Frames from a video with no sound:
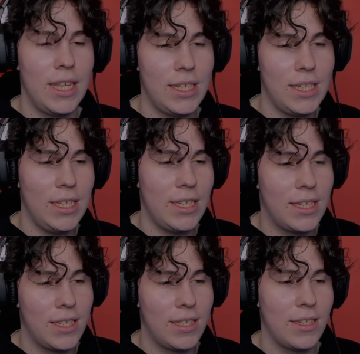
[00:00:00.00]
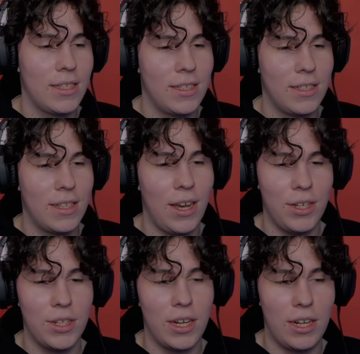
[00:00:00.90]
This is how
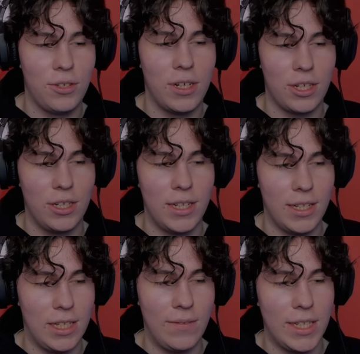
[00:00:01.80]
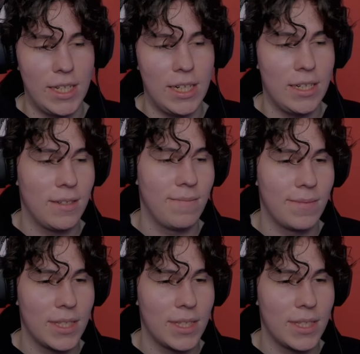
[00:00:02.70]
you do an introduction to a T V series.